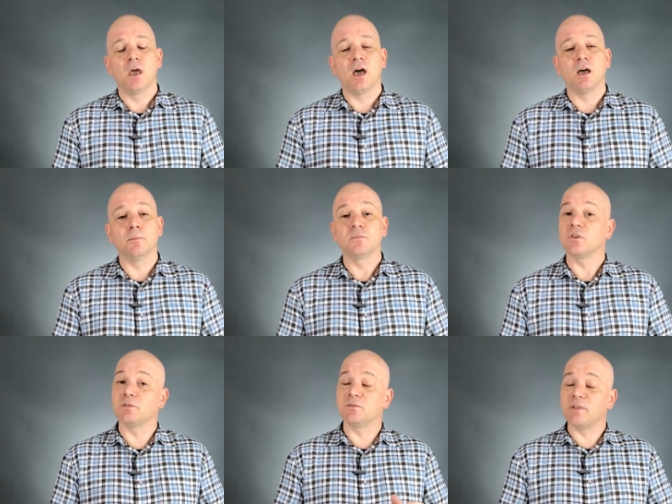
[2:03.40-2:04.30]
Um,
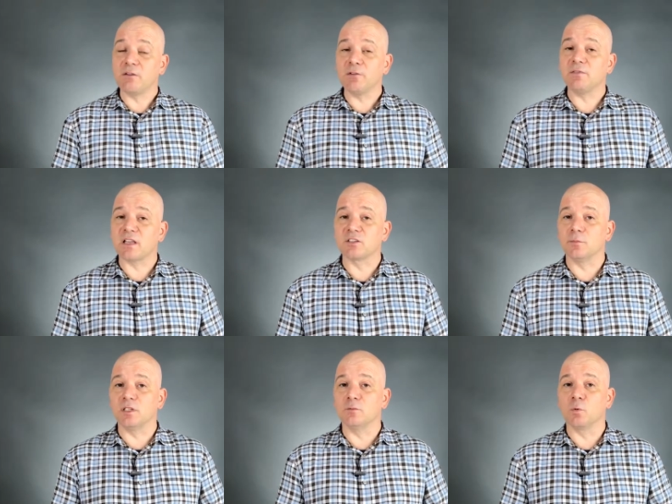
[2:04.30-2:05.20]
so it's very
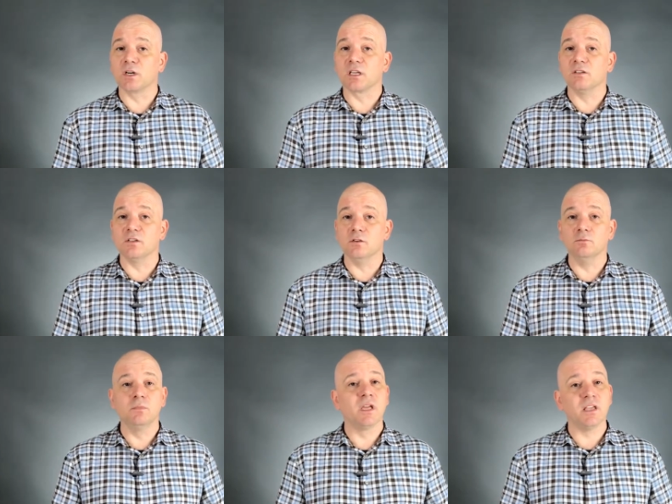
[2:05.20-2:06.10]
flexible in what it can do.
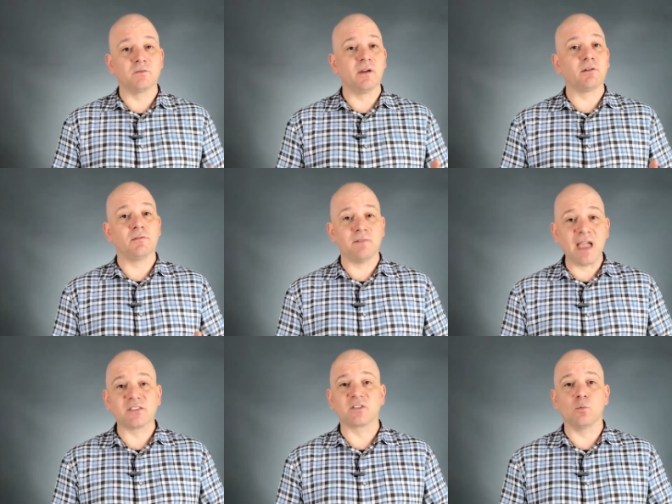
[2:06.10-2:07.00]
It's very
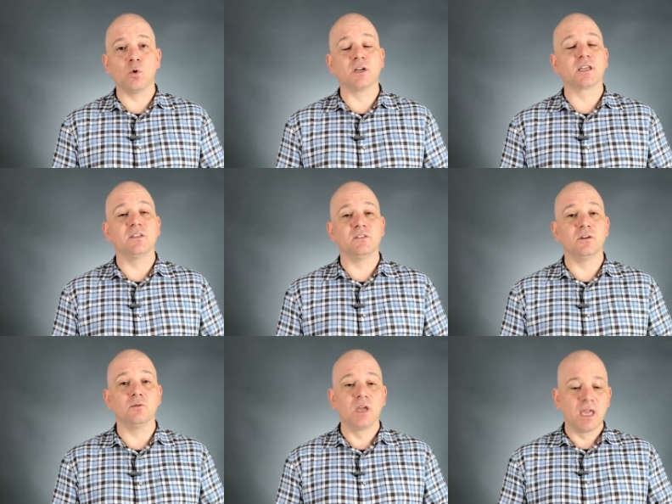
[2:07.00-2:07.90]
fast at what it can
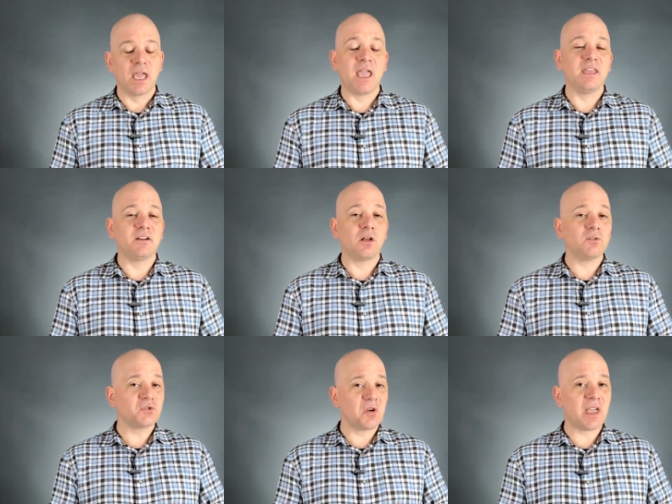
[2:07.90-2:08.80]
do. And it
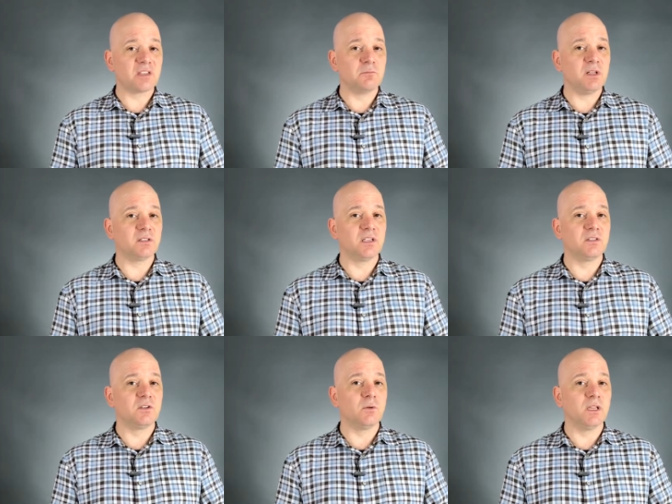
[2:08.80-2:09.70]
also has built
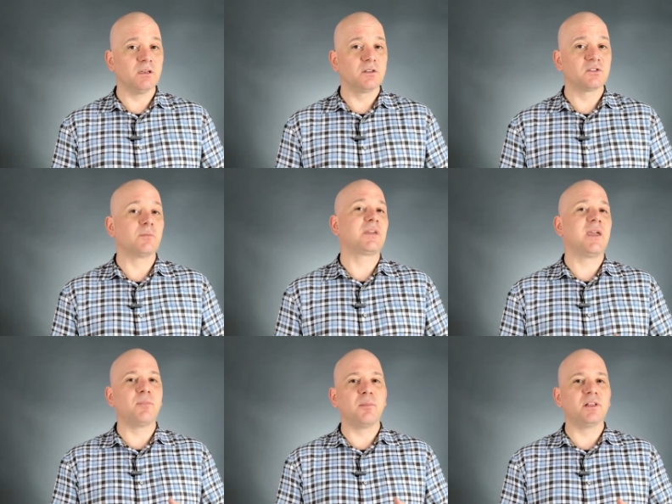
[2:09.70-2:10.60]
into it some
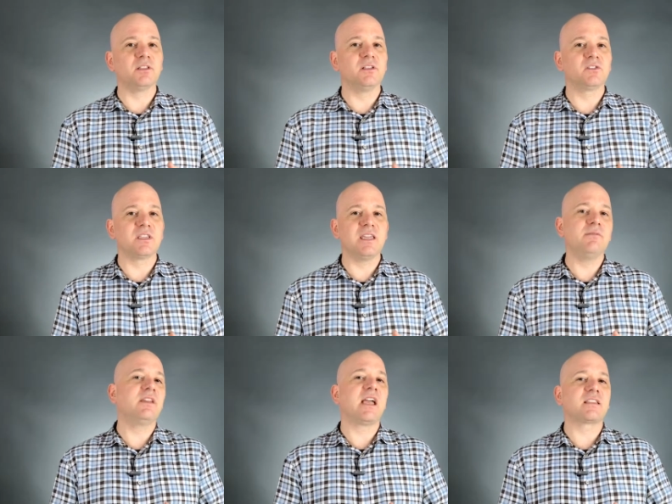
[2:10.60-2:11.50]
capabilities to
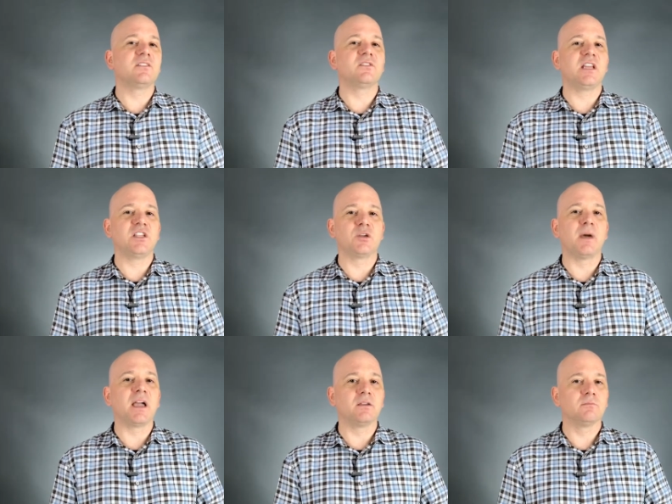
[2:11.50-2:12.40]
even act as an HMI.